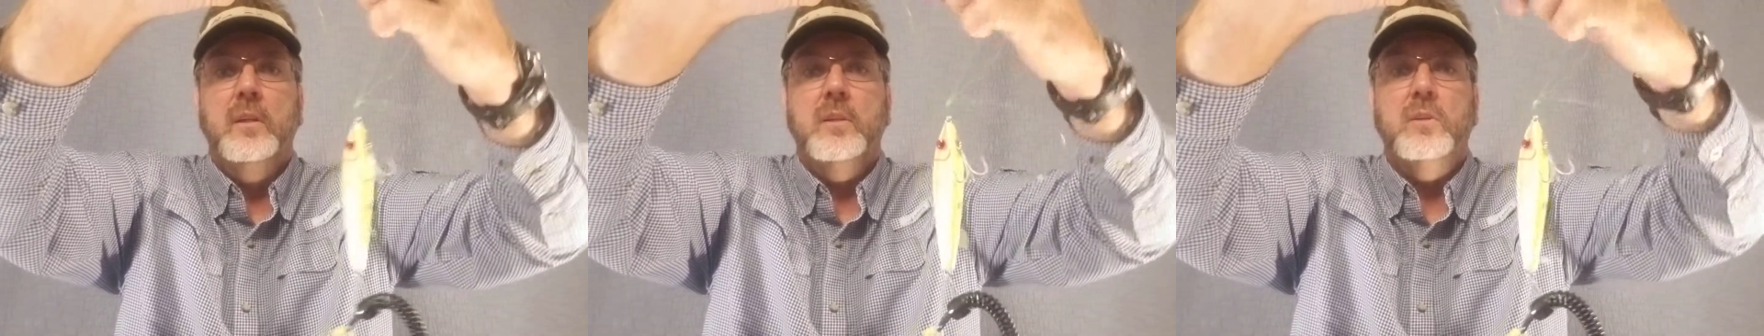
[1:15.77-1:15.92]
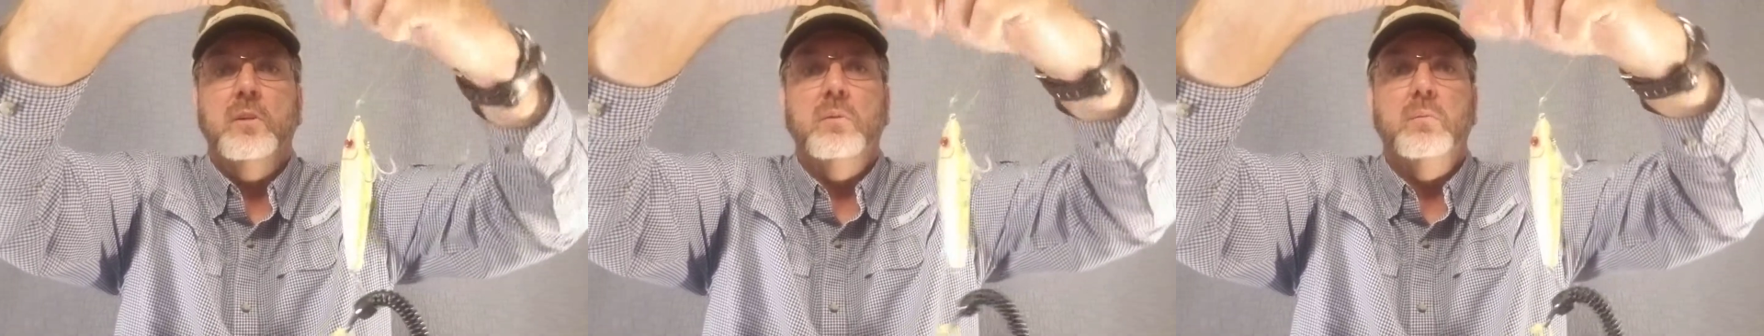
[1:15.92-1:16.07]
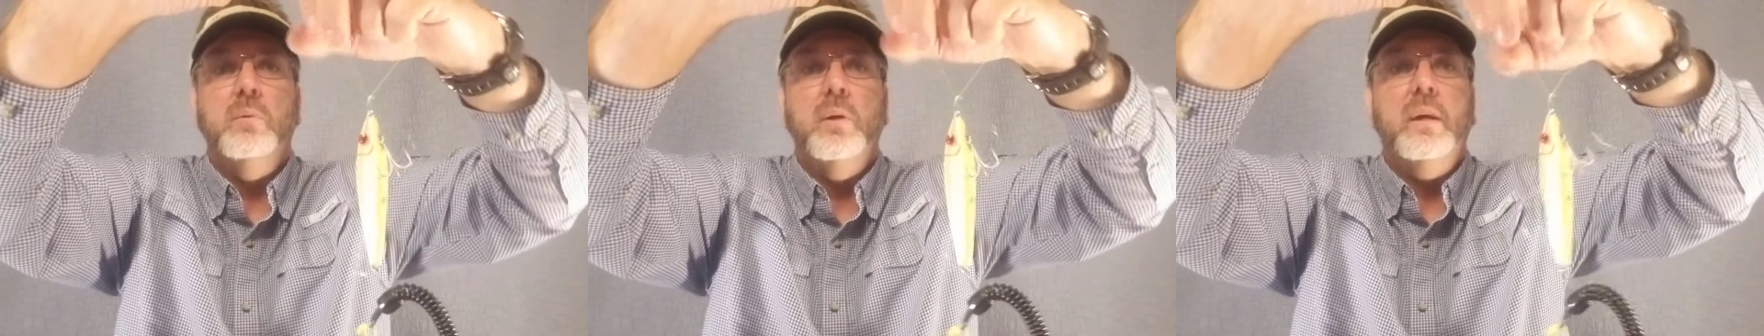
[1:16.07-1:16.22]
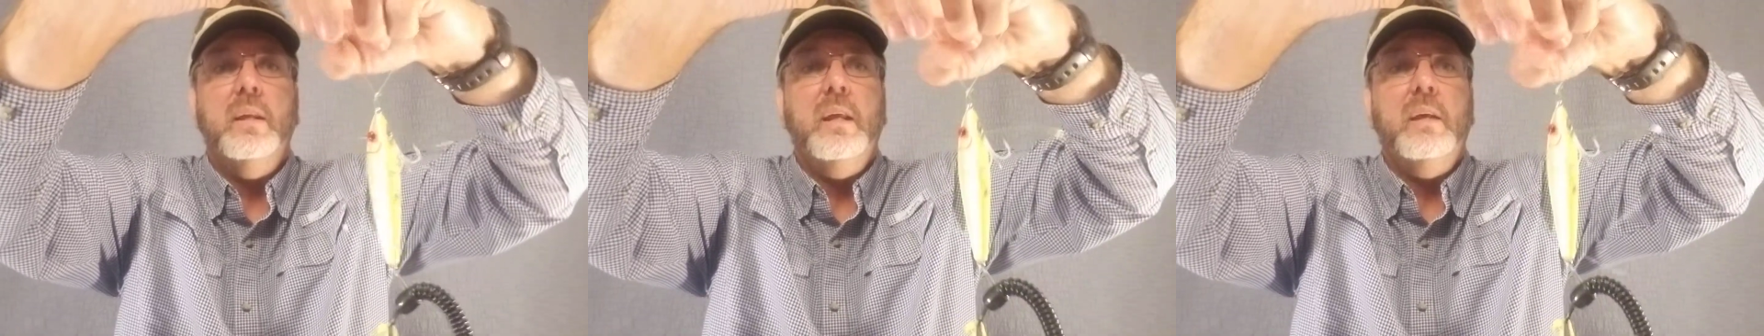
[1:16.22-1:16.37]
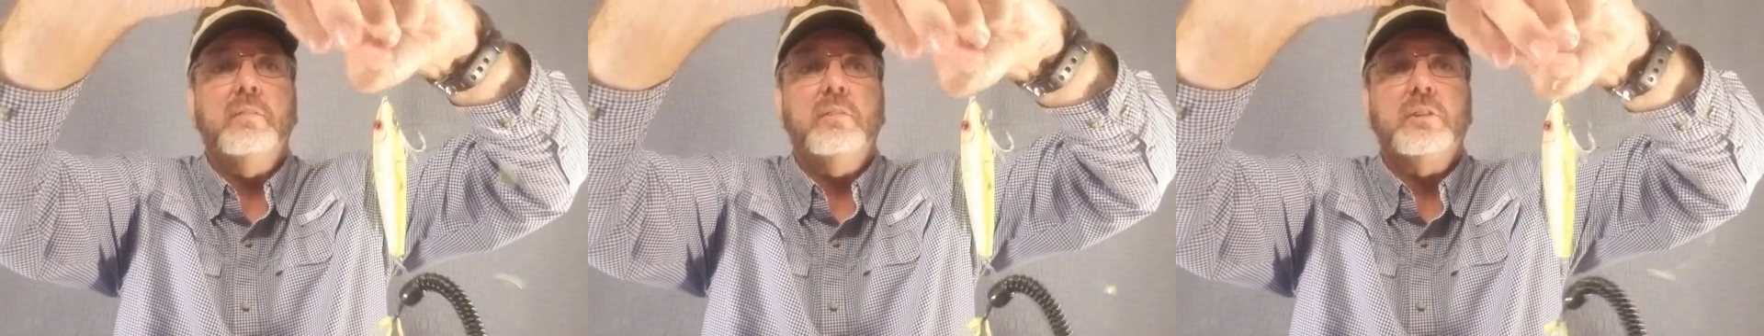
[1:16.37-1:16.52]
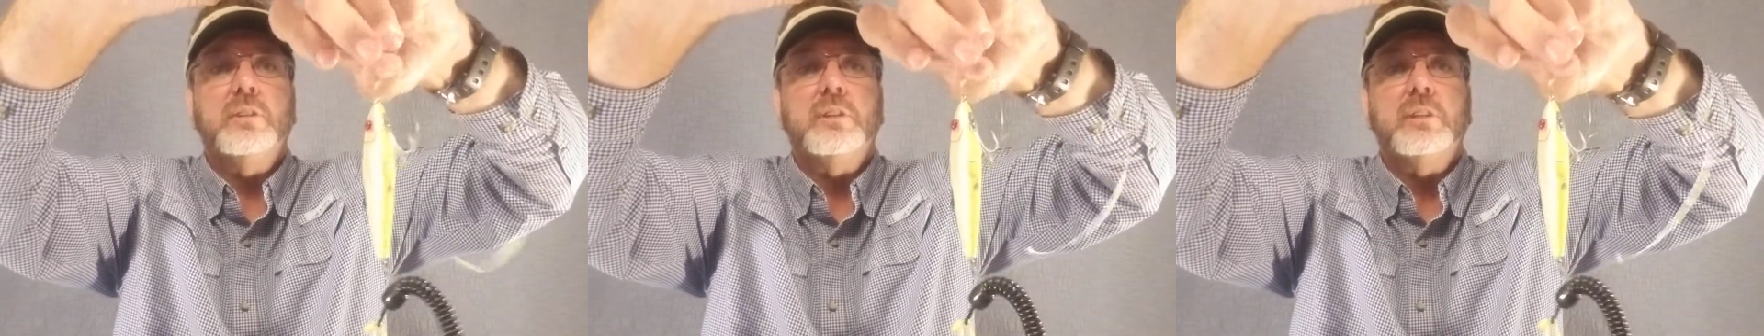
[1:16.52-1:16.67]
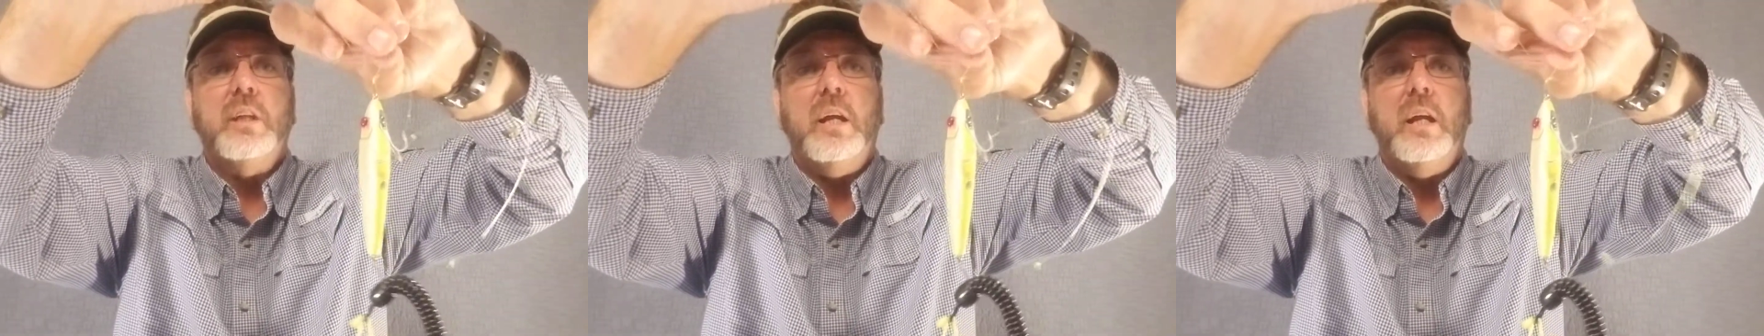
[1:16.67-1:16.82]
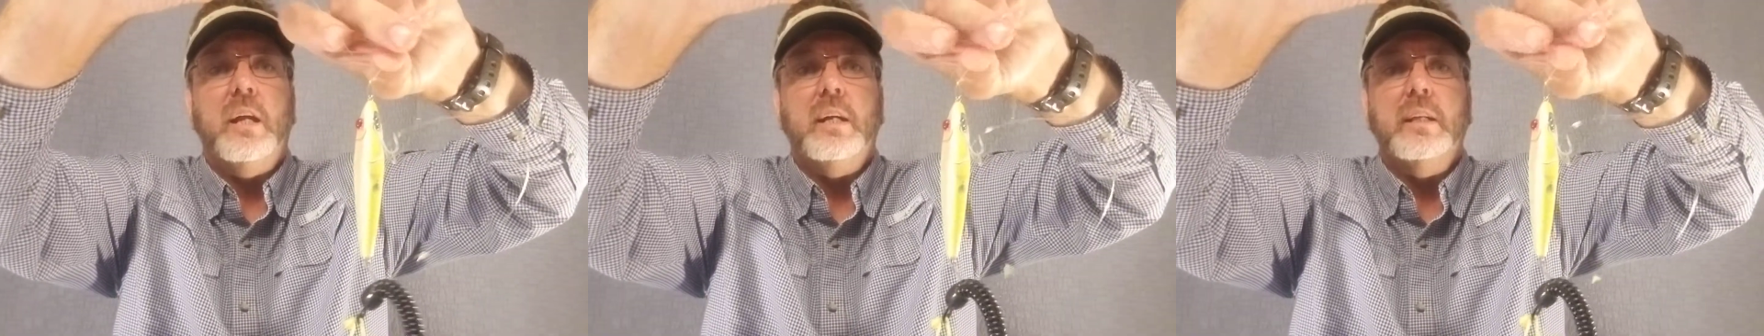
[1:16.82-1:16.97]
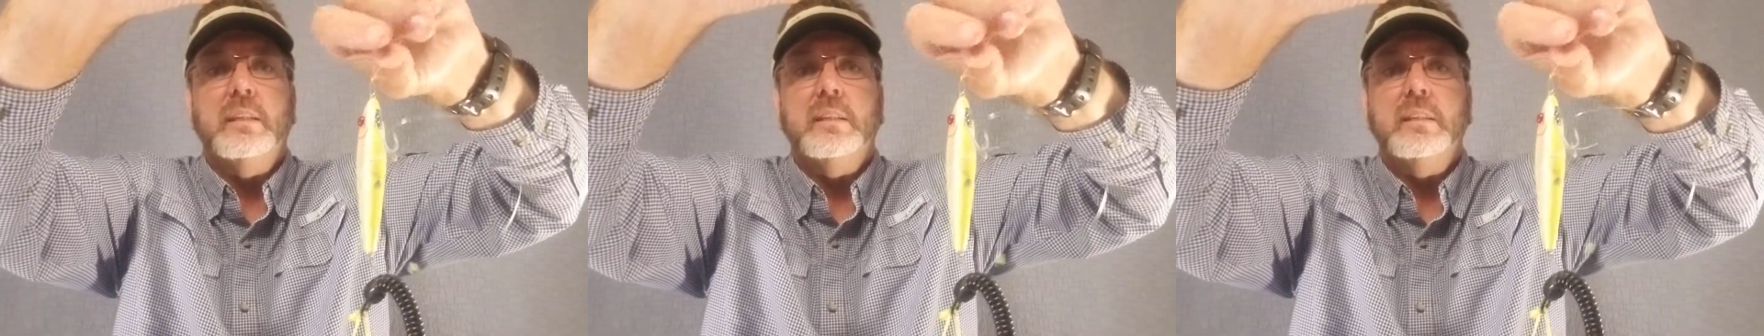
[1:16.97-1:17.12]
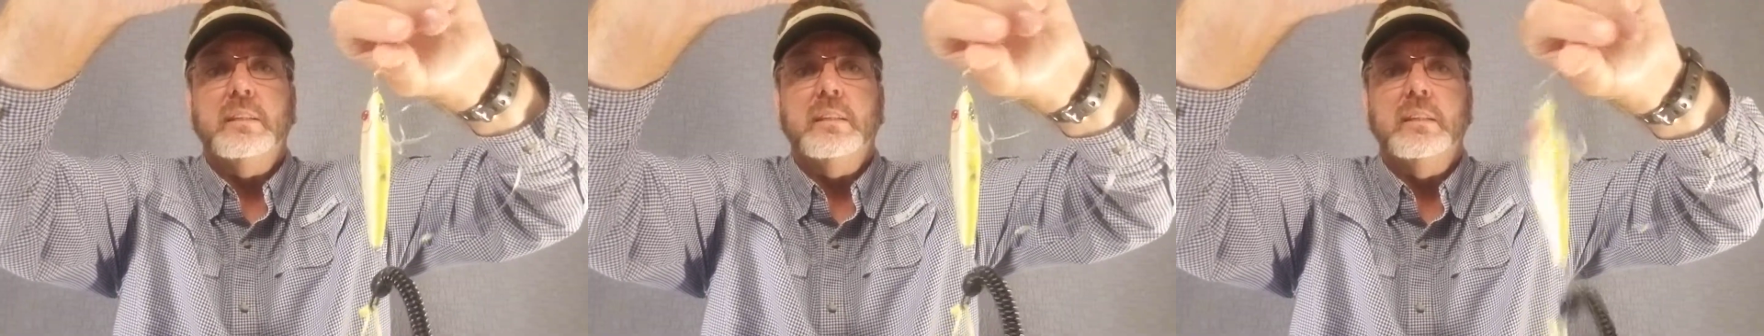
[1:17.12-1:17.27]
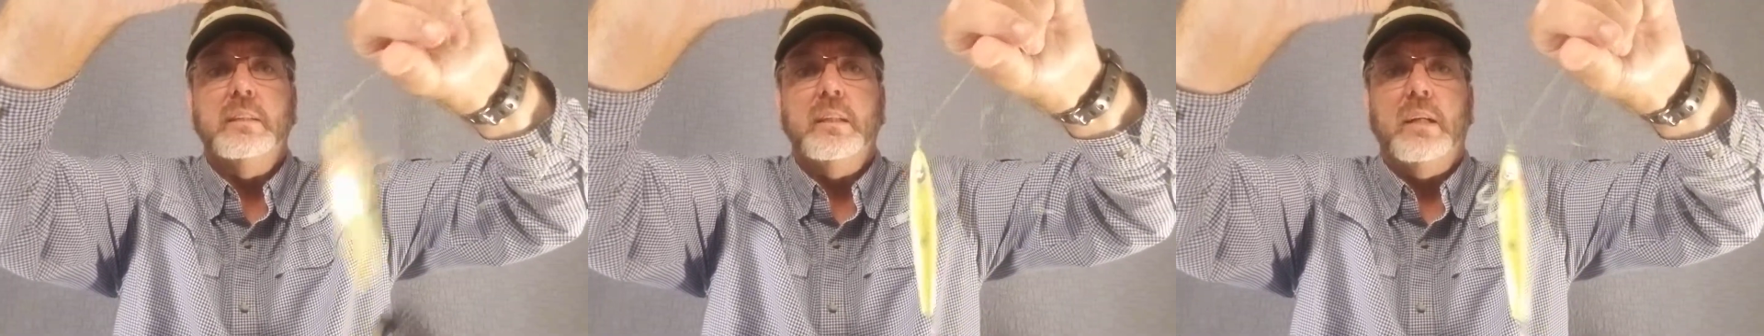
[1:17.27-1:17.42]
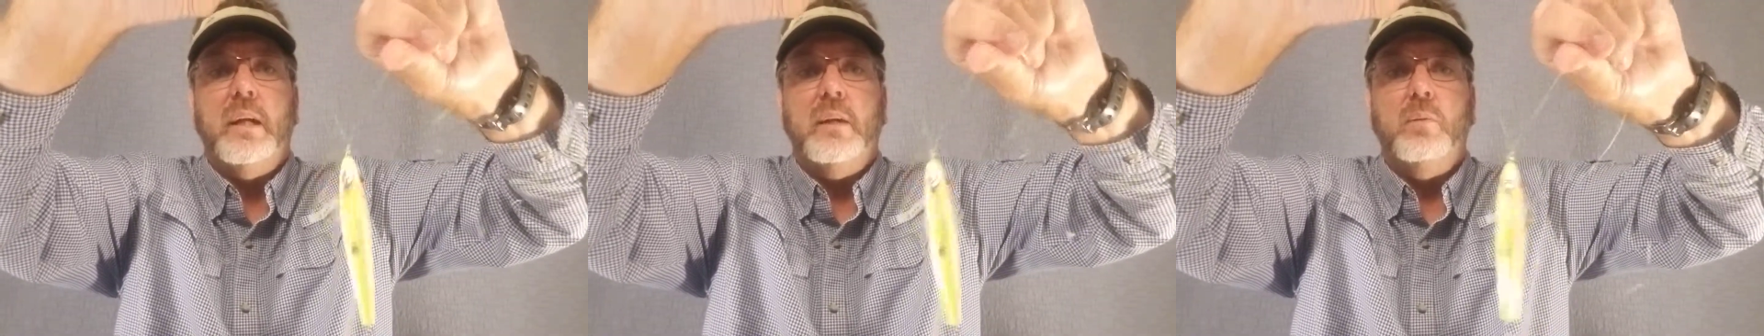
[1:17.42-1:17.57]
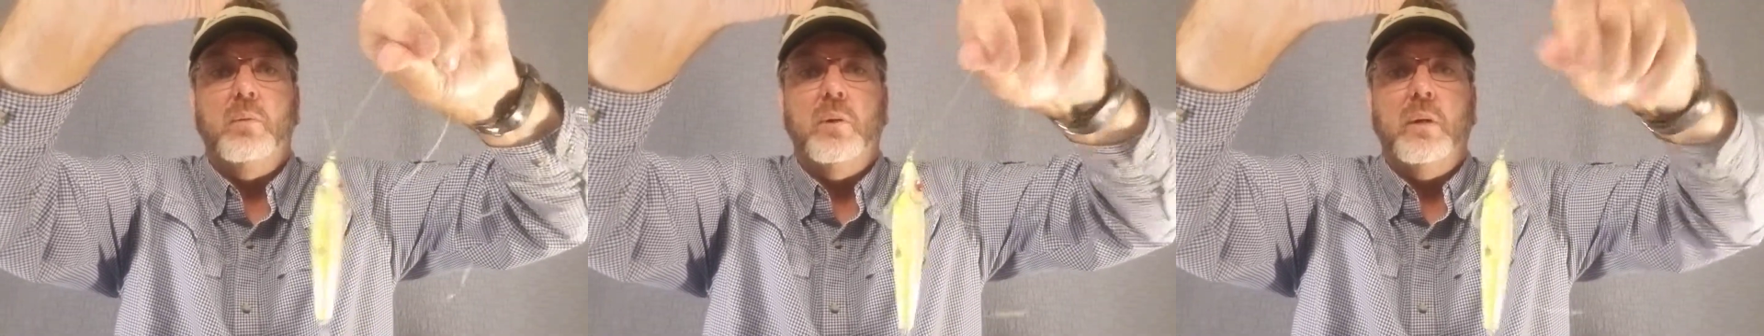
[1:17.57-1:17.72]
to whatever size
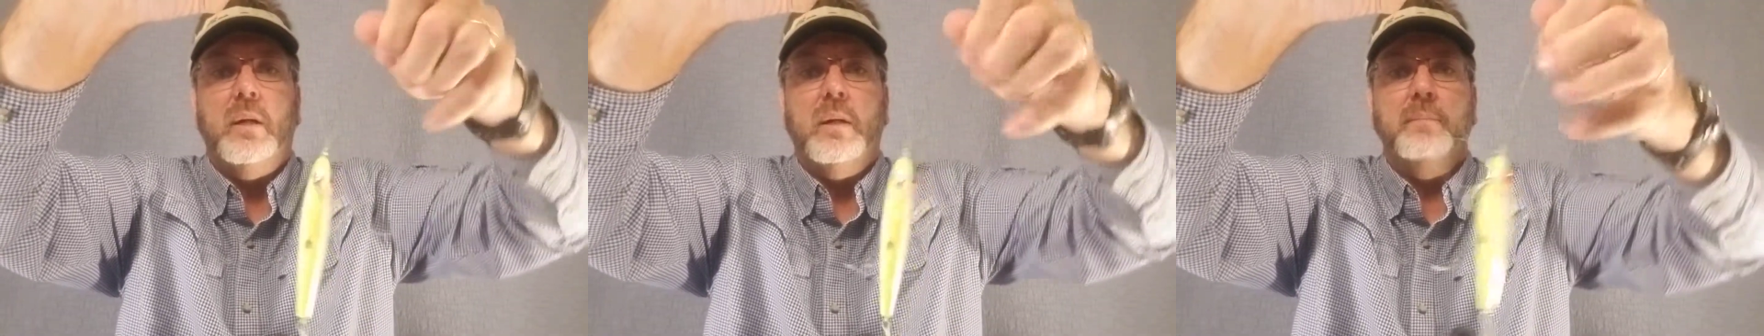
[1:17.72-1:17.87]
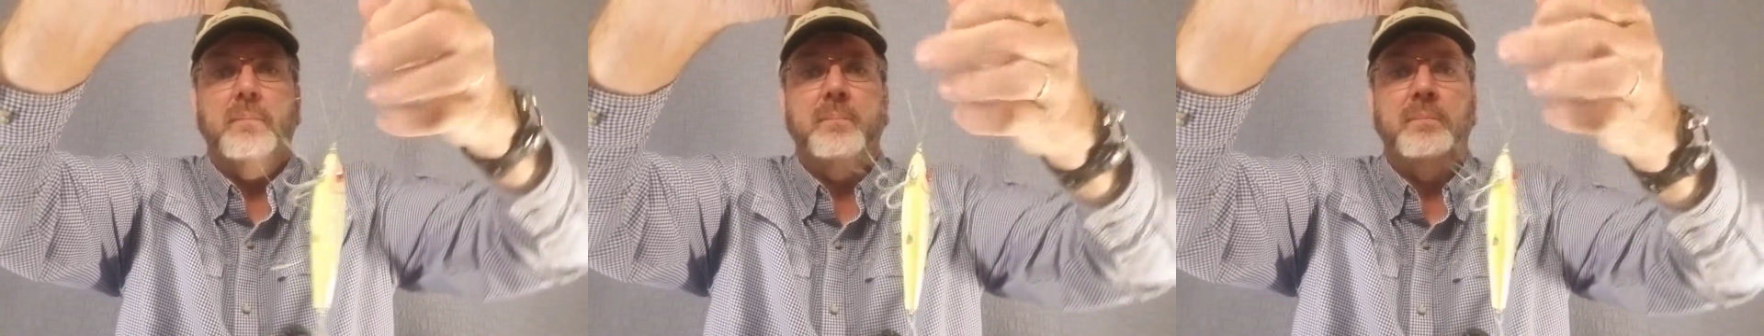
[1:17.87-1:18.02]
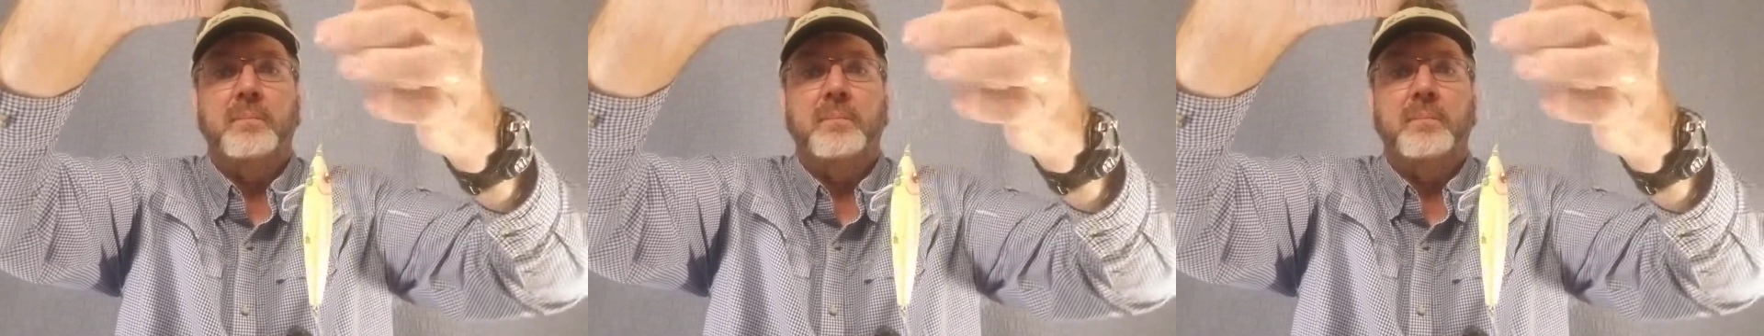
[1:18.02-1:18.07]
I want.